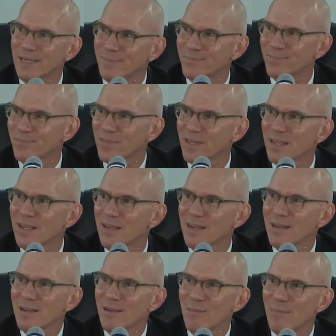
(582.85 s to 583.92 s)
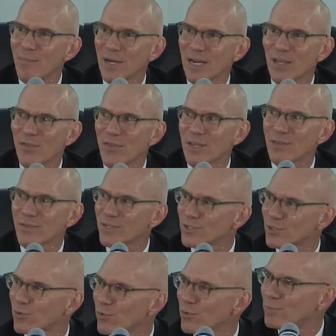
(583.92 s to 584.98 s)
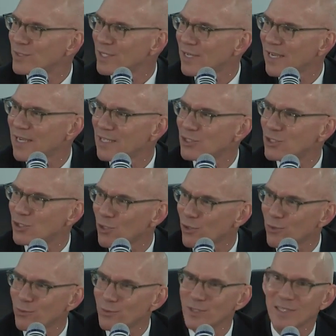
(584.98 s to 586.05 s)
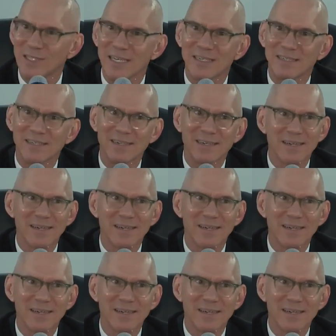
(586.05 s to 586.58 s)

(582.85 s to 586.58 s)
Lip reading: But I think this group today shows that